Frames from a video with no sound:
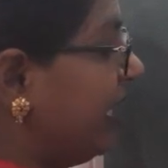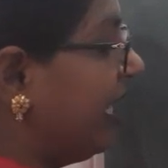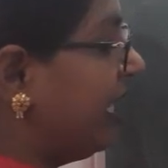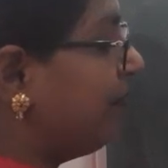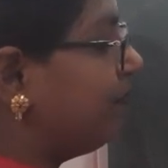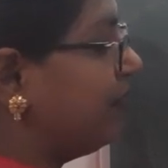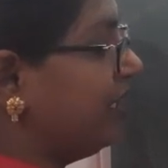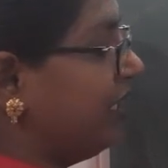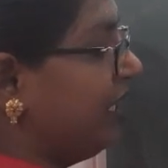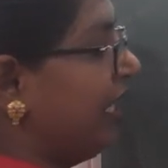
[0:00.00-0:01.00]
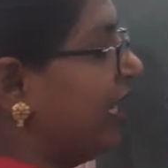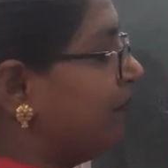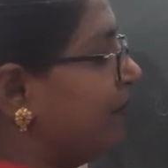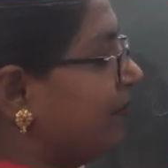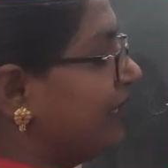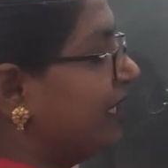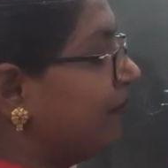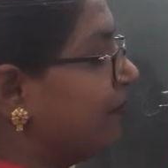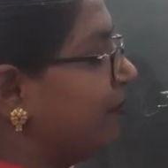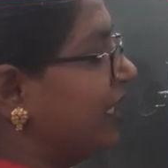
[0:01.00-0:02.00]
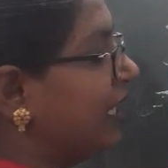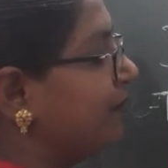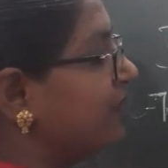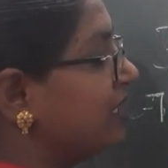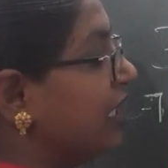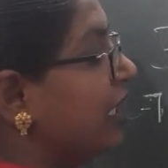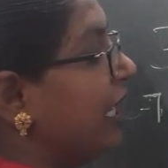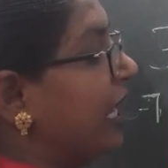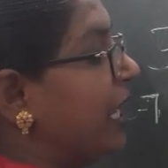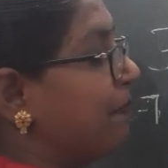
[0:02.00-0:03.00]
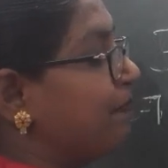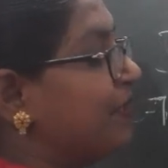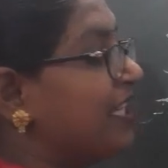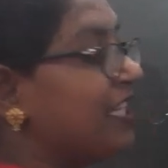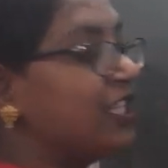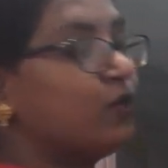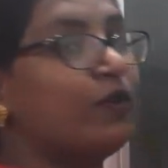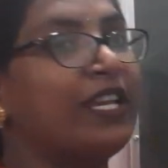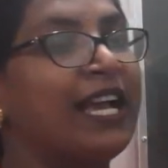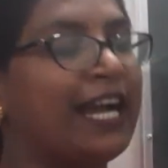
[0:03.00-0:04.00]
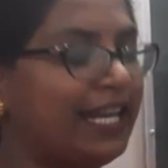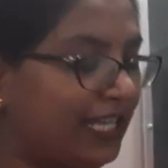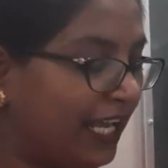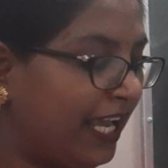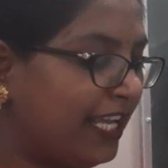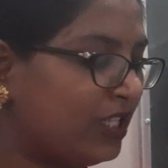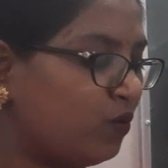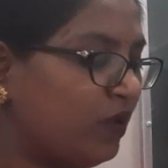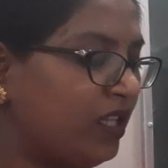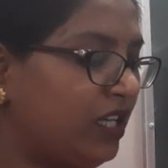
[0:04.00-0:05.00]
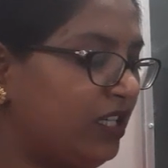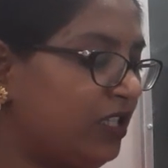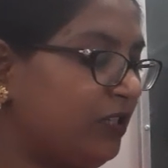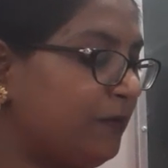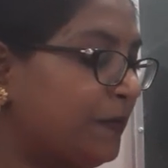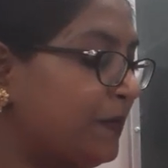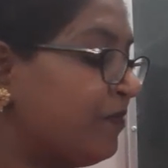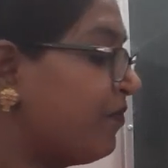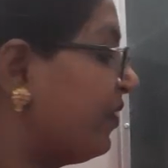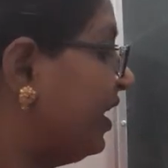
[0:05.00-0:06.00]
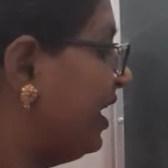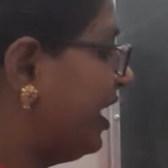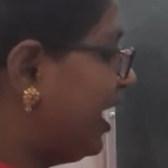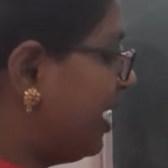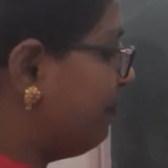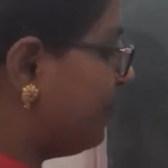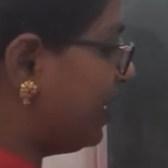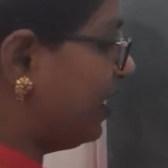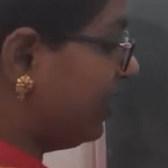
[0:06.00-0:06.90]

MP. MP becomes MPs. We add s with it. MA.